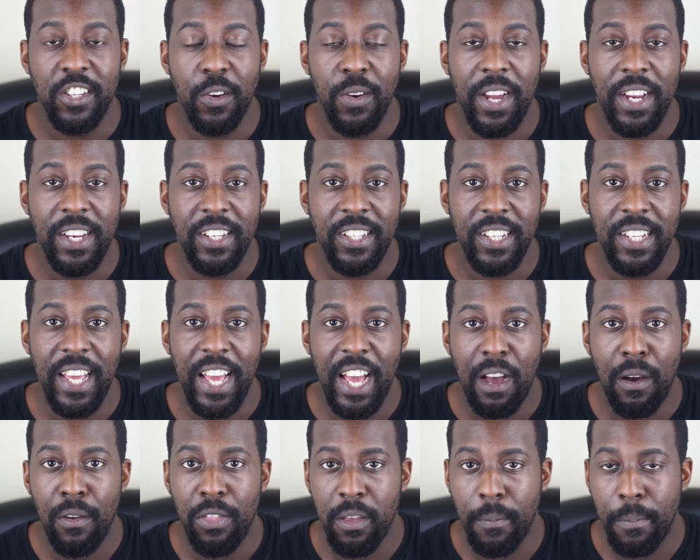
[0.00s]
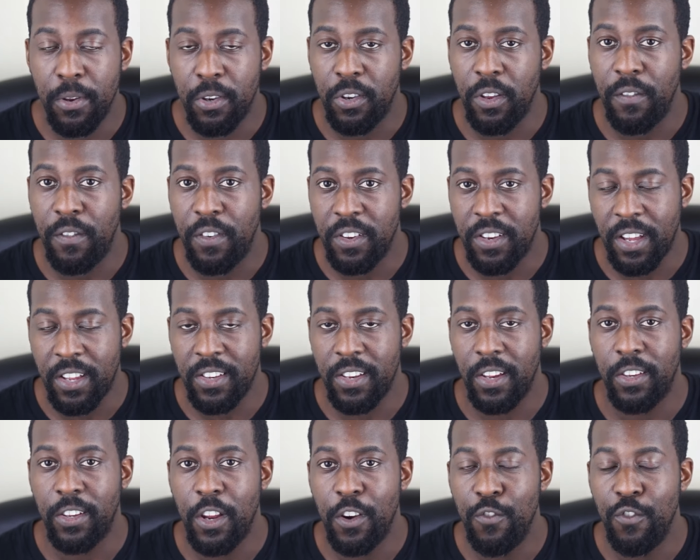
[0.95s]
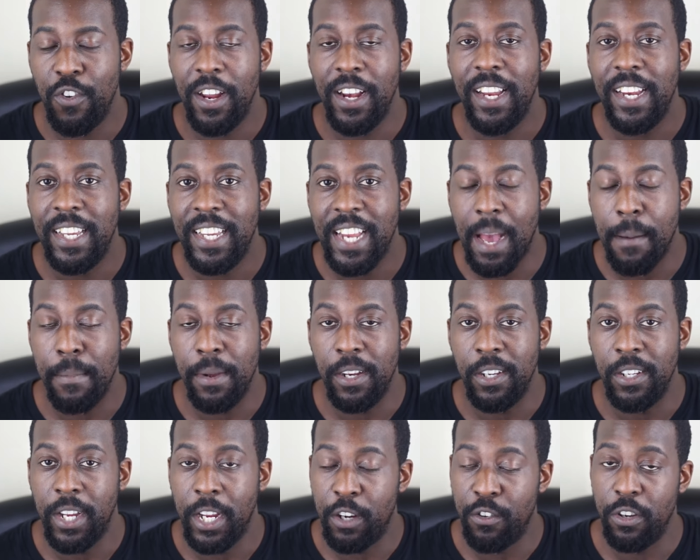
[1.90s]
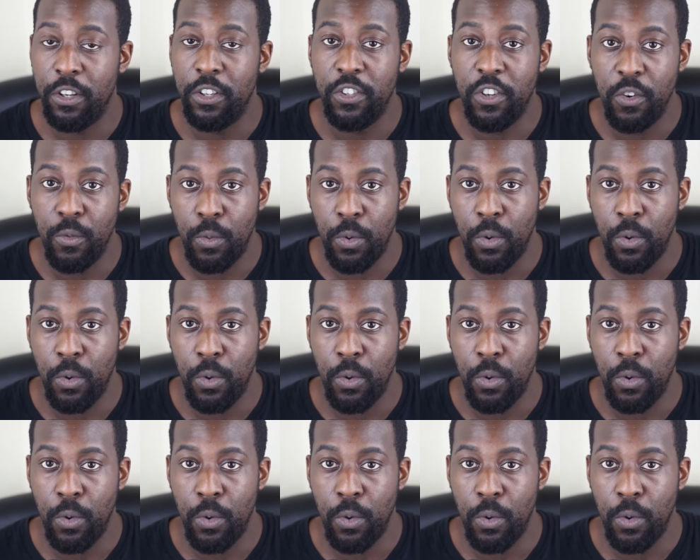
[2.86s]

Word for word: So can you see how the pursuit for success can really damage a Christian